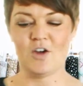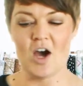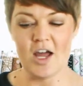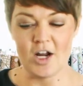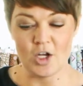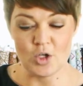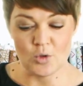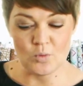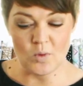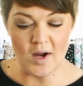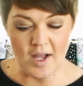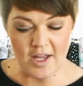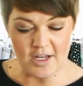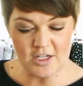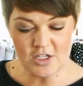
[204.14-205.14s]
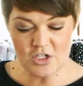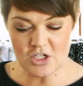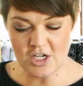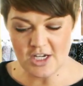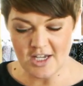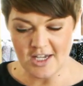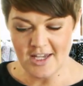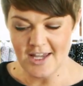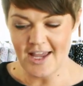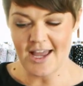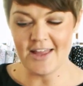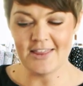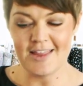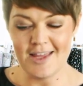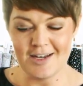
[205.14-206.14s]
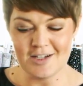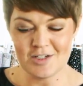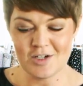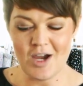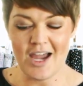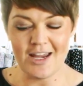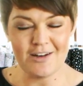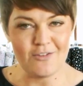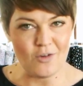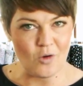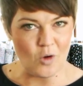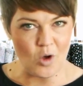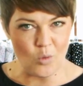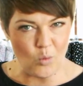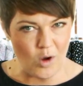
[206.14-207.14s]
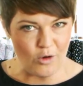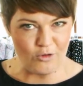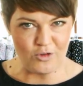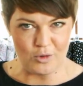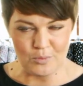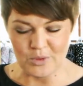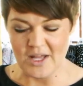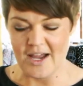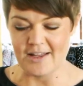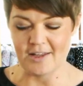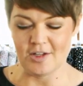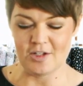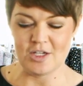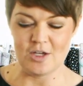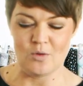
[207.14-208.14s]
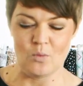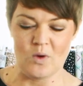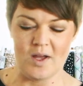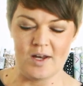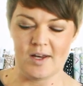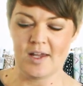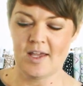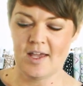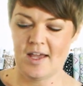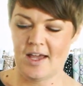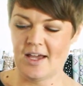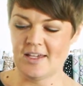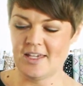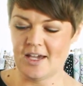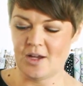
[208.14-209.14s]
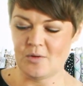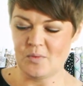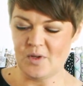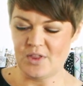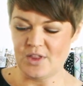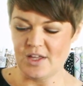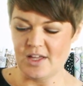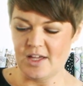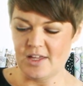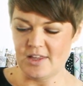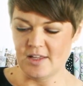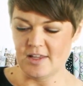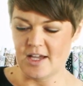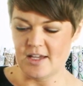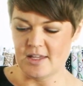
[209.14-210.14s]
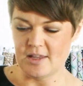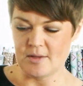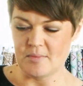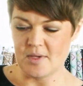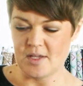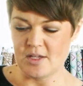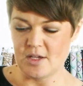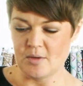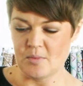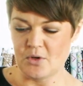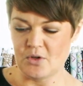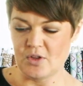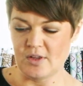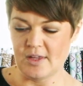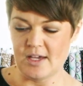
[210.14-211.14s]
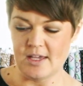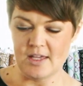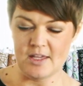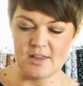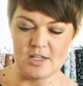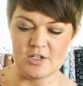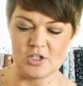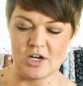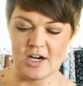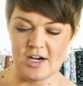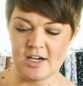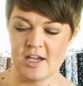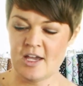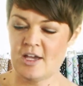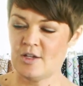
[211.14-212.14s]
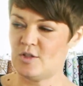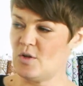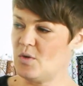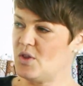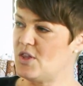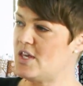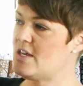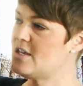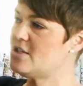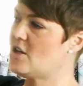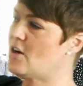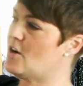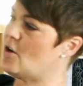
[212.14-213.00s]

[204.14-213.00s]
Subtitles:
got a grunge, and then kind of a woven plaid looking one, again with the light and the medium, or the light and the dark. So these are